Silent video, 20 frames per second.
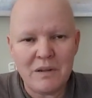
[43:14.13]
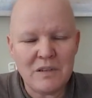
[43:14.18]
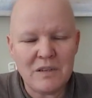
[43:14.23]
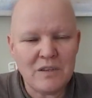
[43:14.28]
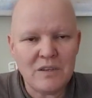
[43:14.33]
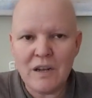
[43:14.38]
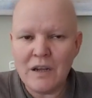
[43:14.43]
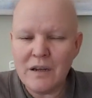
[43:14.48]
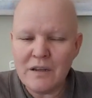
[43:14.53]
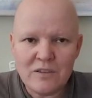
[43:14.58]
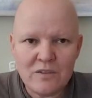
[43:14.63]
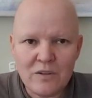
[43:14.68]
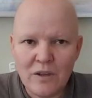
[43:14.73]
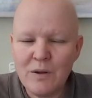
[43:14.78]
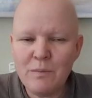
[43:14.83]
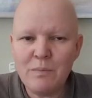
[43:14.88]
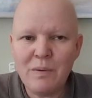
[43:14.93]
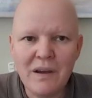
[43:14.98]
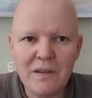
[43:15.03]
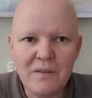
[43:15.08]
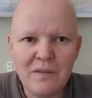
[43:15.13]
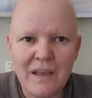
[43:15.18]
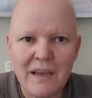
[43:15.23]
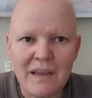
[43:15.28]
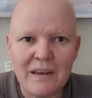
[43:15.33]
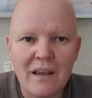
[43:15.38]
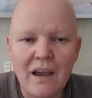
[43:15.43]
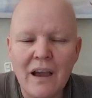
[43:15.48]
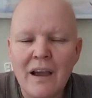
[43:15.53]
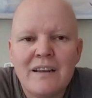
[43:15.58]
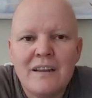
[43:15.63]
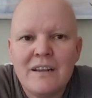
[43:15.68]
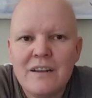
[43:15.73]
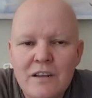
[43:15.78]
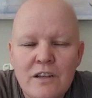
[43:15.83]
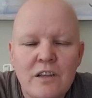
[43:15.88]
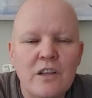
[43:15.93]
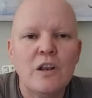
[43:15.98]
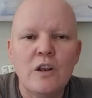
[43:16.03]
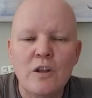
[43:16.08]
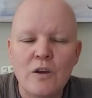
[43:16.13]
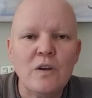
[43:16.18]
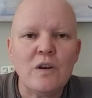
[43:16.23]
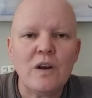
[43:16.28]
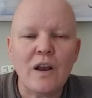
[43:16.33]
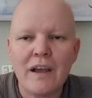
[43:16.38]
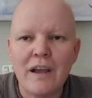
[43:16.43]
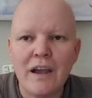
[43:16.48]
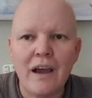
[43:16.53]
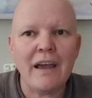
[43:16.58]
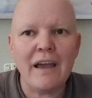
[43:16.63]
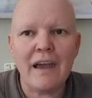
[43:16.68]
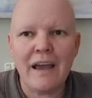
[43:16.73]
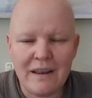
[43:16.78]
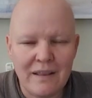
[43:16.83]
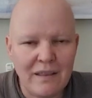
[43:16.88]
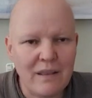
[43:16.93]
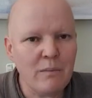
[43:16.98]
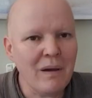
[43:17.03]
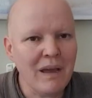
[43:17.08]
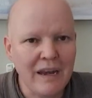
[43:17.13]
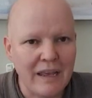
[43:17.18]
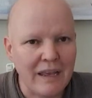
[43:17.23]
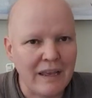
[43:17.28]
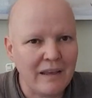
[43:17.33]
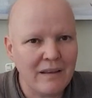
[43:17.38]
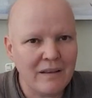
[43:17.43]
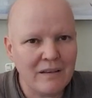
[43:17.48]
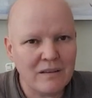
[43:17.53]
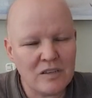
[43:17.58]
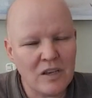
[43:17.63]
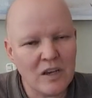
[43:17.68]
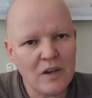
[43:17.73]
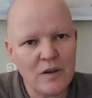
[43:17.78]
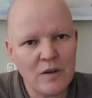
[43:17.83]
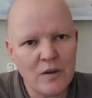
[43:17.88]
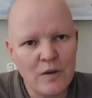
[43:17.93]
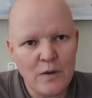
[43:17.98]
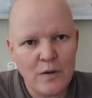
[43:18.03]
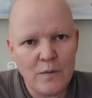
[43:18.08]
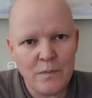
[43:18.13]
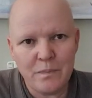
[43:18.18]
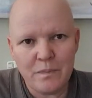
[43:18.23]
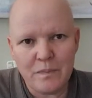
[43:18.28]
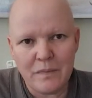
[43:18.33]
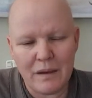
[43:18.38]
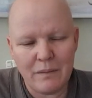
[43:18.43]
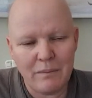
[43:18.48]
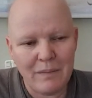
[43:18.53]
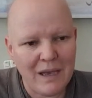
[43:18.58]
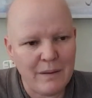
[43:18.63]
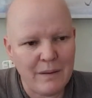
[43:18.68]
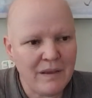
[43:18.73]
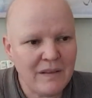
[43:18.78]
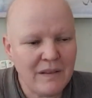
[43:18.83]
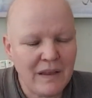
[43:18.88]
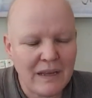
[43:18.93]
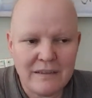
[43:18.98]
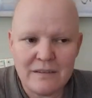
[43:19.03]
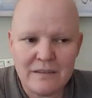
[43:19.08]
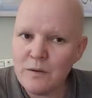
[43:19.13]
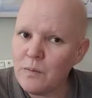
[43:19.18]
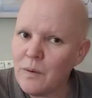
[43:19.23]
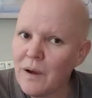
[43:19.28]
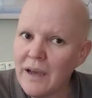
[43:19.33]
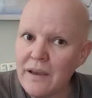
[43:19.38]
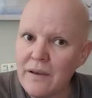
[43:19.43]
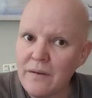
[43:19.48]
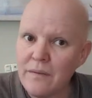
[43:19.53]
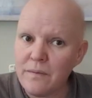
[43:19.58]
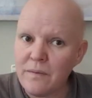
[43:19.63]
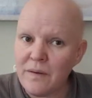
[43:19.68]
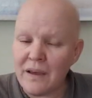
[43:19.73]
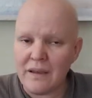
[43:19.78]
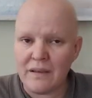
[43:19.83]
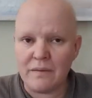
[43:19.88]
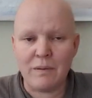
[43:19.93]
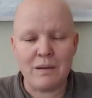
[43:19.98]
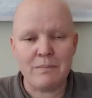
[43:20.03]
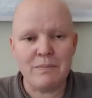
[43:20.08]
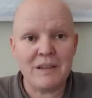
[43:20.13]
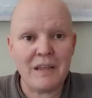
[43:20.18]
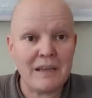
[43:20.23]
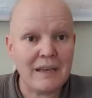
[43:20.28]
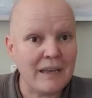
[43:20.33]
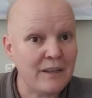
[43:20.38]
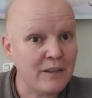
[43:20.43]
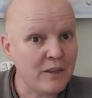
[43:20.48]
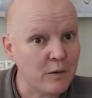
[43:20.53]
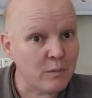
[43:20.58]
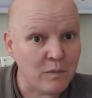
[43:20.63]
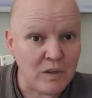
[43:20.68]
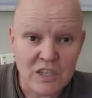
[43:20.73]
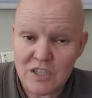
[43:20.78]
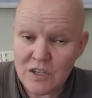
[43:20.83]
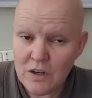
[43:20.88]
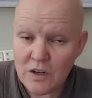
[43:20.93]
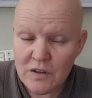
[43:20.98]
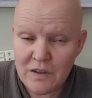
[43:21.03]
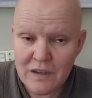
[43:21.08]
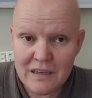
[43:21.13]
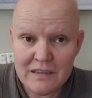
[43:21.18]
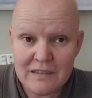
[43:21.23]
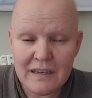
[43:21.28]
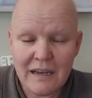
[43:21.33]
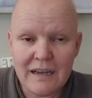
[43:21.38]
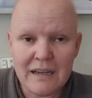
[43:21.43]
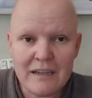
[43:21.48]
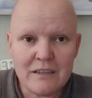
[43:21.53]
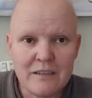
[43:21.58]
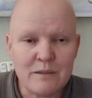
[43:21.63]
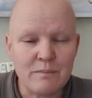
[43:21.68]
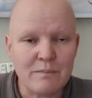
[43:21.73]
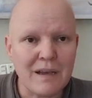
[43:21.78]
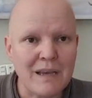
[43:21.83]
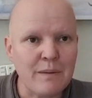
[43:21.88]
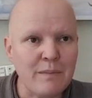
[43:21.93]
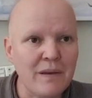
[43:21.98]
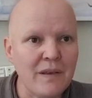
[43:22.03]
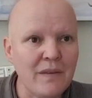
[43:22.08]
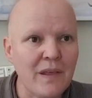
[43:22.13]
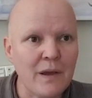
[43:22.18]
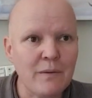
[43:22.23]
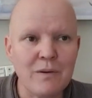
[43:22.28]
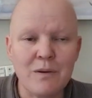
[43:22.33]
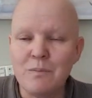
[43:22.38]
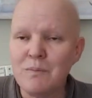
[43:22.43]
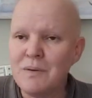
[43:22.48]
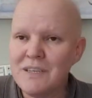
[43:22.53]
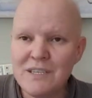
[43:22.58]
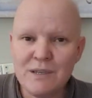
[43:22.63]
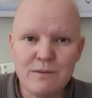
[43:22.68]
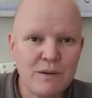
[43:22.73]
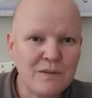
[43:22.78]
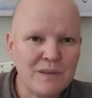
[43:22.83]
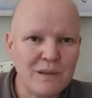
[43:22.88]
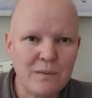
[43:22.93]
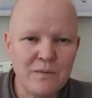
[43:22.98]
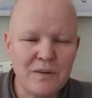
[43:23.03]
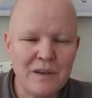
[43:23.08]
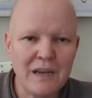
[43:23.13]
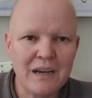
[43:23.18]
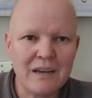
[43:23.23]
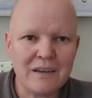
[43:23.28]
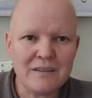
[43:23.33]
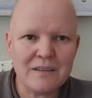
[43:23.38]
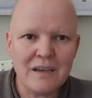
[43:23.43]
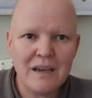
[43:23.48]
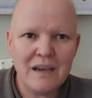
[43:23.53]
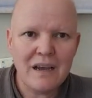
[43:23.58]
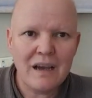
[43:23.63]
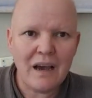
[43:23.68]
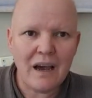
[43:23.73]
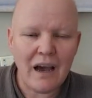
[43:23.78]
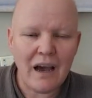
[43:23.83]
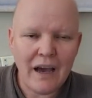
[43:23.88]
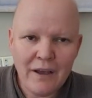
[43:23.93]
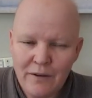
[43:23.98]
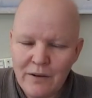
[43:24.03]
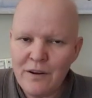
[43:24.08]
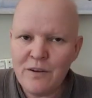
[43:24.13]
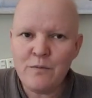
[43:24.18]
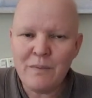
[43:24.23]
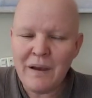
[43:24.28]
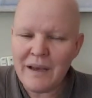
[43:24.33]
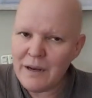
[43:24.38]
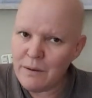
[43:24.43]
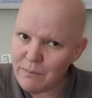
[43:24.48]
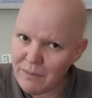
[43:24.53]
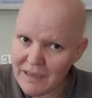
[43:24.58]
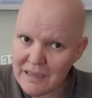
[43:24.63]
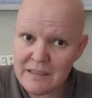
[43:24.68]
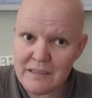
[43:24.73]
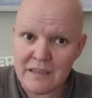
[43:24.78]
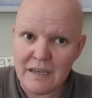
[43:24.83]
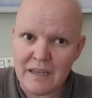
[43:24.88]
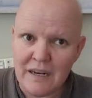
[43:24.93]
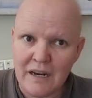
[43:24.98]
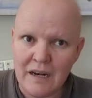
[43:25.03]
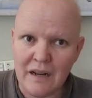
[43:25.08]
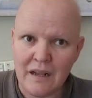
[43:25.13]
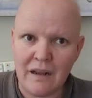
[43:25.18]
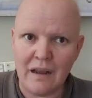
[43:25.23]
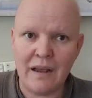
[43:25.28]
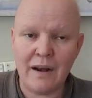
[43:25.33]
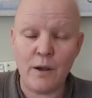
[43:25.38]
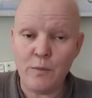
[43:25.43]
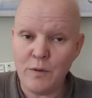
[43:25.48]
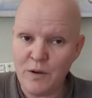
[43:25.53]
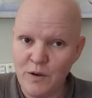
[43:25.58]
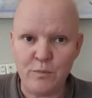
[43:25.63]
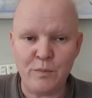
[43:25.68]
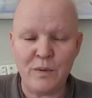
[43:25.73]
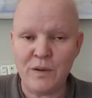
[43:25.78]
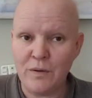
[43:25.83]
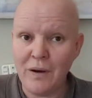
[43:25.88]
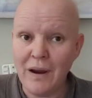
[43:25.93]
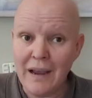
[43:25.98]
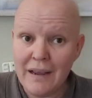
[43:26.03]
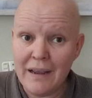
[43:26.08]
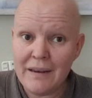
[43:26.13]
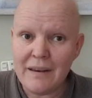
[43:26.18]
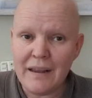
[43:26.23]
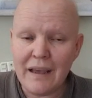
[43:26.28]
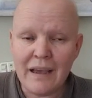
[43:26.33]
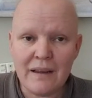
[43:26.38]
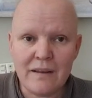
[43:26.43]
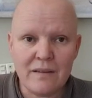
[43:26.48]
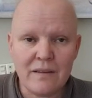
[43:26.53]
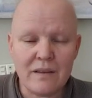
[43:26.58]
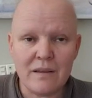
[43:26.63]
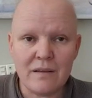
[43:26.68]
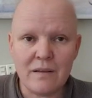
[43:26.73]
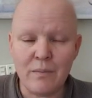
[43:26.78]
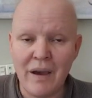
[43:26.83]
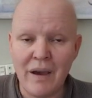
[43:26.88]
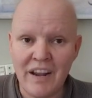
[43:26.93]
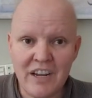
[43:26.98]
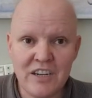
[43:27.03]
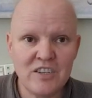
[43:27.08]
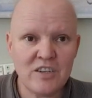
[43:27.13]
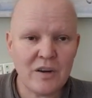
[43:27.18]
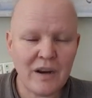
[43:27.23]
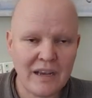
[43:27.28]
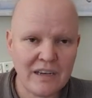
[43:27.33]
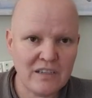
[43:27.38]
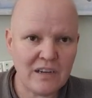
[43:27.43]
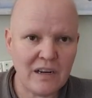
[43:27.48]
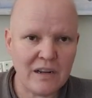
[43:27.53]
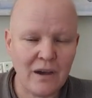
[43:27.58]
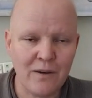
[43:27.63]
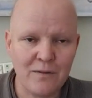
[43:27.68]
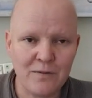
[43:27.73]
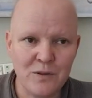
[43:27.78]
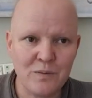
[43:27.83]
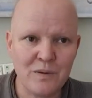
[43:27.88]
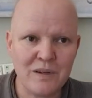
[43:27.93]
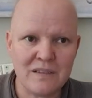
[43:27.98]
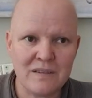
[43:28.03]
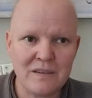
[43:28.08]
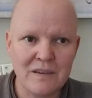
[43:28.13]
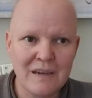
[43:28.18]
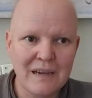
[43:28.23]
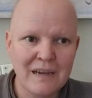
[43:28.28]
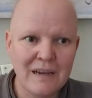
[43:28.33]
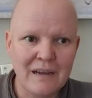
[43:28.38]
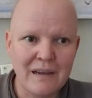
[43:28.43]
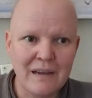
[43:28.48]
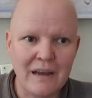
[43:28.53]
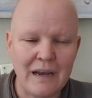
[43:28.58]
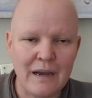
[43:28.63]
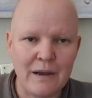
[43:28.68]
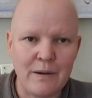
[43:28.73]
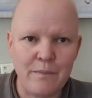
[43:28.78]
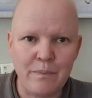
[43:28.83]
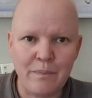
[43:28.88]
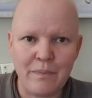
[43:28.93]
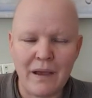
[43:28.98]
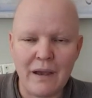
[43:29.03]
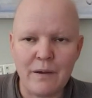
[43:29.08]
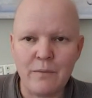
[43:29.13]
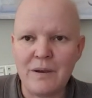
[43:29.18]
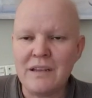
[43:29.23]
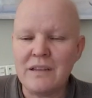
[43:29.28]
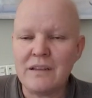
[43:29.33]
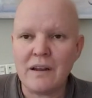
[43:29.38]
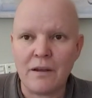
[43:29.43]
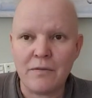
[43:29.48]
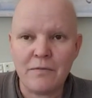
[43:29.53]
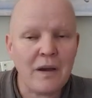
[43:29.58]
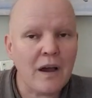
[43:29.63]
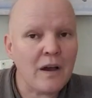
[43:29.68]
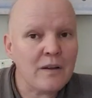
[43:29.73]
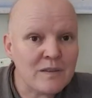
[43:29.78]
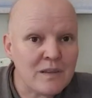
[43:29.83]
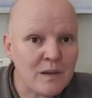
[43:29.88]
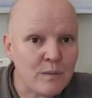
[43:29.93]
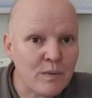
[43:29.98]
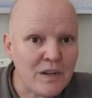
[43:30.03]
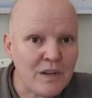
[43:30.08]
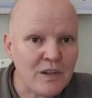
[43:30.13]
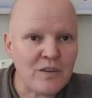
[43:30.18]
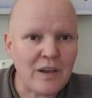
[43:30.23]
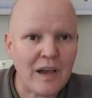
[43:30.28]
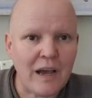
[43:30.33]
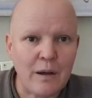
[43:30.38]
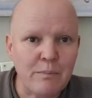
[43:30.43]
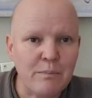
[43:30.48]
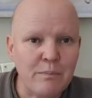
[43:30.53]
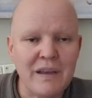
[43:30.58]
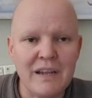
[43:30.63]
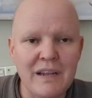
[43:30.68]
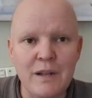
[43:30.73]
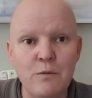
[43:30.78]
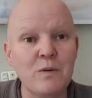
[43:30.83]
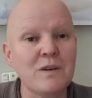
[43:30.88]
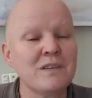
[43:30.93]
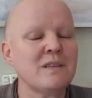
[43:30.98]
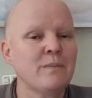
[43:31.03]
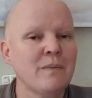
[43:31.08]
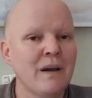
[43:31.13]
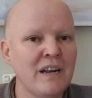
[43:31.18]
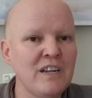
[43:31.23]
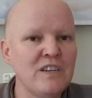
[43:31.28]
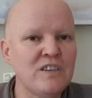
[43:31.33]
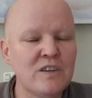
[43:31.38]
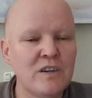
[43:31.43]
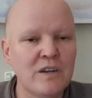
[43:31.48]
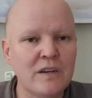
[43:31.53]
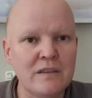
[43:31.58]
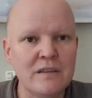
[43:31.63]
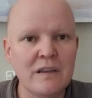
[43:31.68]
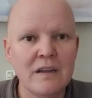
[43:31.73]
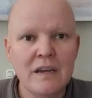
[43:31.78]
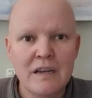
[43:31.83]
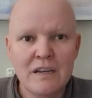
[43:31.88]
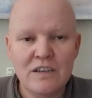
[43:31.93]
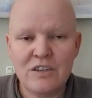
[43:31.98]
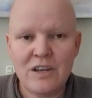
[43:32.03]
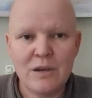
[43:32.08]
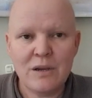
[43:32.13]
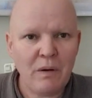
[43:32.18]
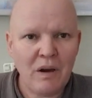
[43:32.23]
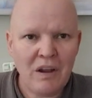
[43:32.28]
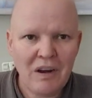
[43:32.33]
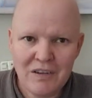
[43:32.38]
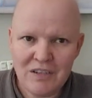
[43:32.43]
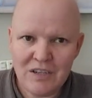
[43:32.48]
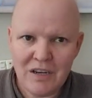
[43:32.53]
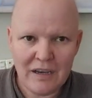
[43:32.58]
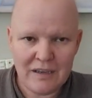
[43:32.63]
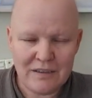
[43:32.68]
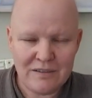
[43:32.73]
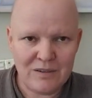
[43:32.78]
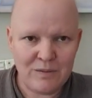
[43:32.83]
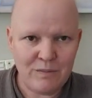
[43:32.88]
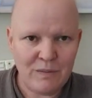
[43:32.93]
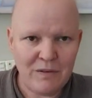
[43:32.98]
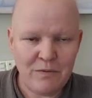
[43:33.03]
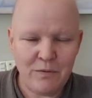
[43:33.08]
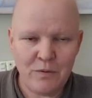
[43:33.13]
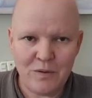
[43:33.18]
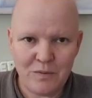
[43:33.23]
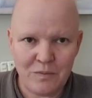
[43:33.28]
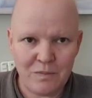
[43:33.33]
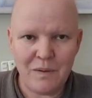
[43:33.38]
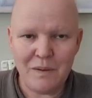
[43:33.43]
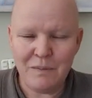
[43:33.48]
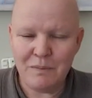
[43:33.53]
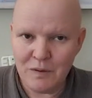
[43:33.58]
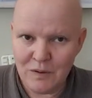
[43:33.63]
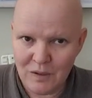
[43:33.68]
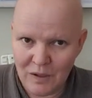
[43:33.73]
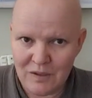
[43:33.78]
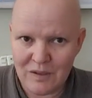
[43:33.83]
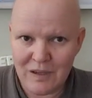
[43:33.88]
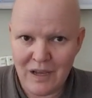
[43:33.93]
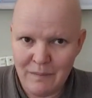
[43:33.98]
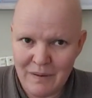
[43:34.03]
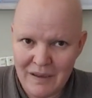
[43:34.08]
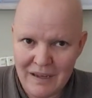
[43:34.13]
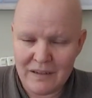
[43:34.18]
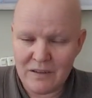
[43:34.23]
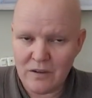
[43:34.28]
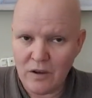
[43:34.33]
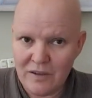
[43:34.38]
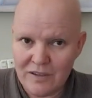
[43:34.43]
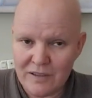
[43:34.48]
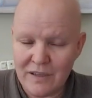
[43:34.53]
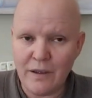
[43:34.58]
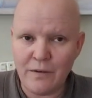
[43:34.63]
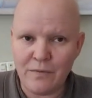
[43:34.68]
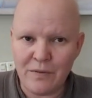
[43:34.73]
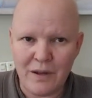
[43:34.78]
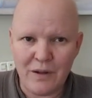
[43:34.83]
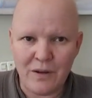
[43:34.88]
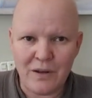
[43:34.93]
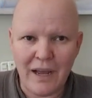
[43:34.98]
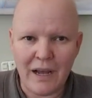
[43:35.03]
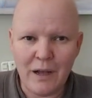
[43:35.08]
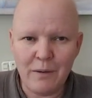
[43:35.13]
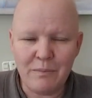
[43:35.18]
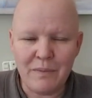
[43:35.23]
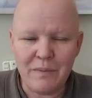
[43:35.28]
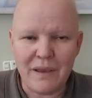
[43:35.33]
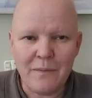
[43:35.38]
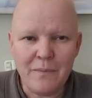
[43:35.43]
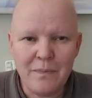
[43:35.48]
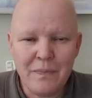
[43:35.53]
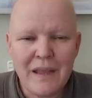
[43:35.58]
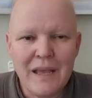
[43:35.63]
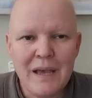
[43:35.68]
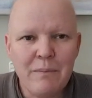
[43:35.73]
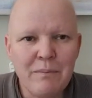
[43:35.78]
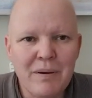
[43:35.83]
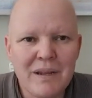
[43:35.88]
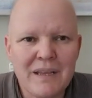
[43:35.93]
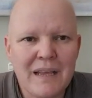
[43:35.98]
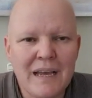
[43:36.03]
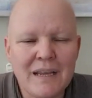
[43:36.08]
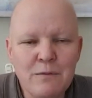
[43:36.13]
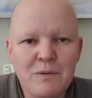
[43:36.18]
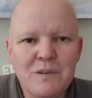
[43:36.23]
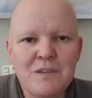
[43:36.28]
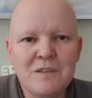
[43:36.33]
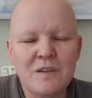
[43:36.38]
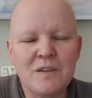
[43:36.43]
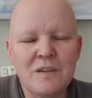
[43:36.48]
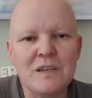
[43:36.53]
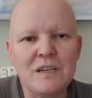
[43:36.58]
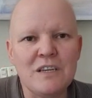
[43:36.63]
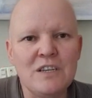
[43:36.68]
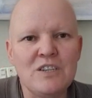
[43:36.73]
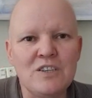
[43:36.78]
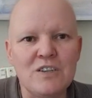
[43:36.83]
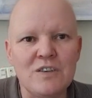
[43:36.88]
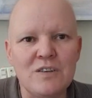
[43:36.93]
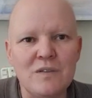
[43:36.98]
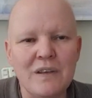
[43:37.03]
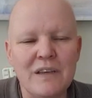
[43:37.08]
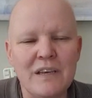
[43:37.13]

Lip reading: But it's not about that. I didn't look like I had the money. So maybe that's the way that maybe they get commission on their sales. Maybe they were busy with something else. I could have made a big scene and I would have been right. And the manager actually afterwards, I went and I found somebody to help me, and it was the manager, and she apologized to me for people not coming and asking if they could help me. But that was not the issue.